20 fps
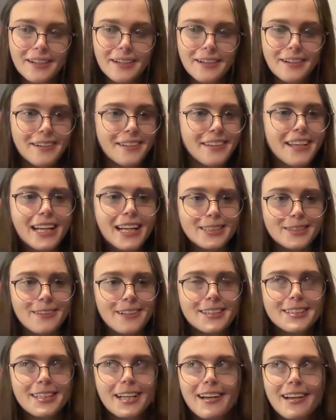yeah, so I
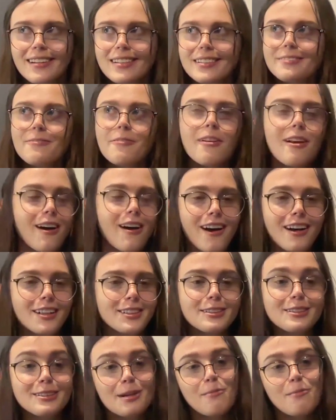guess to
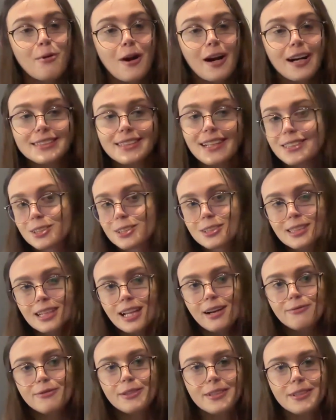summarize, I just
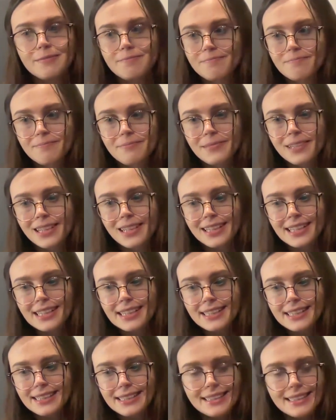love
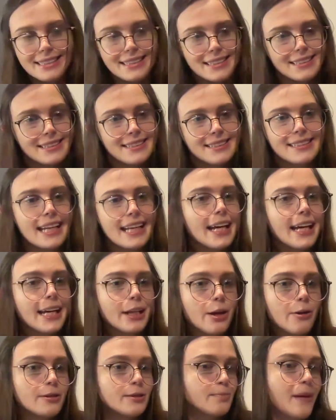seeing
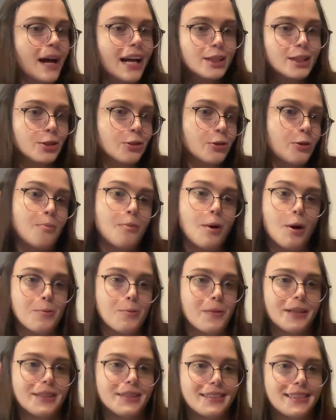those magical
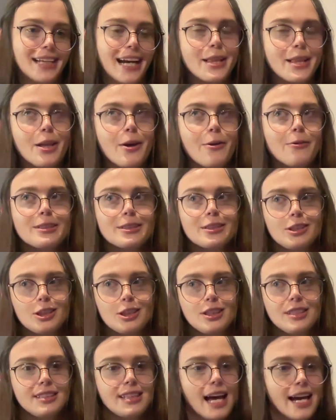moments. Like, those are
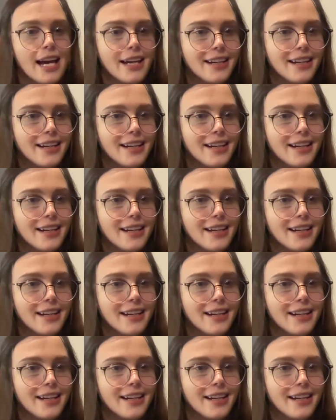just like